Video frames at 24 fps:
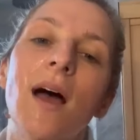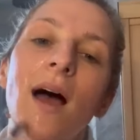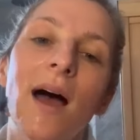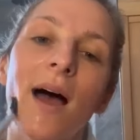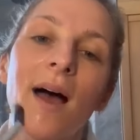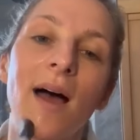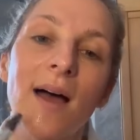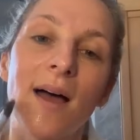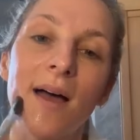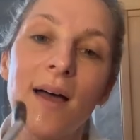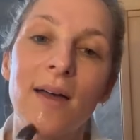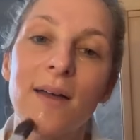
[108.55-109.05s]

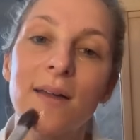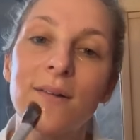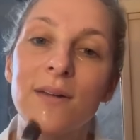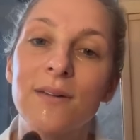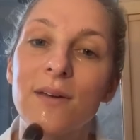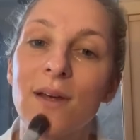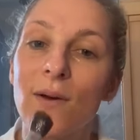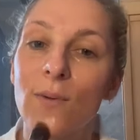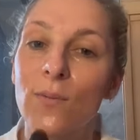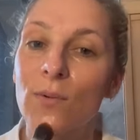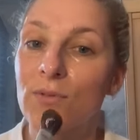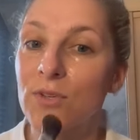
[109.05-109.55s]
and
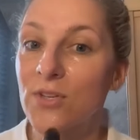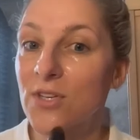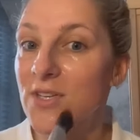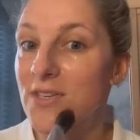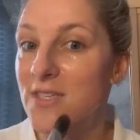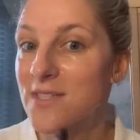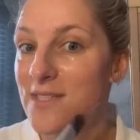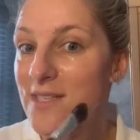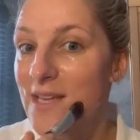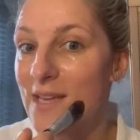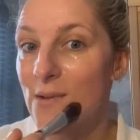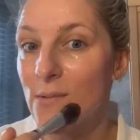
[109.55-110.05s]
I want you to
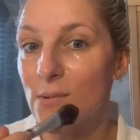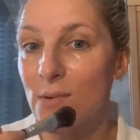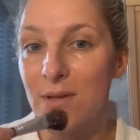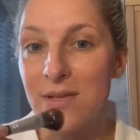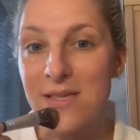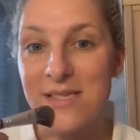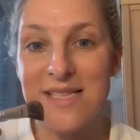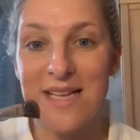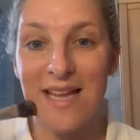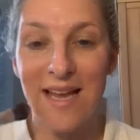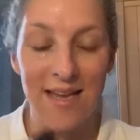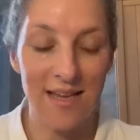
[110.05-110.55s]
see what
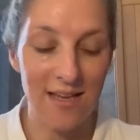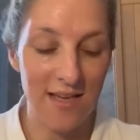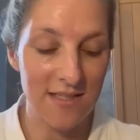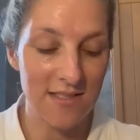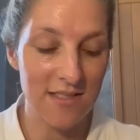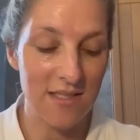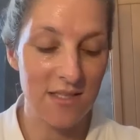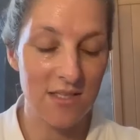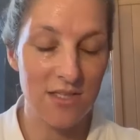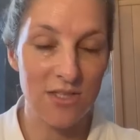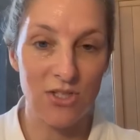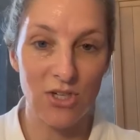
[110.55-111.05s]
it's like as
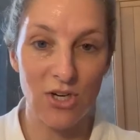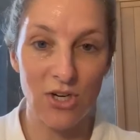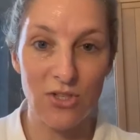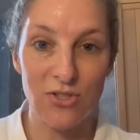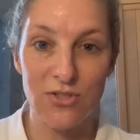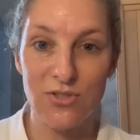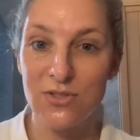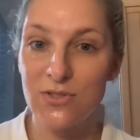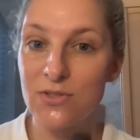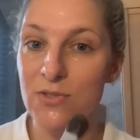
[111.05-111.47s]
it starts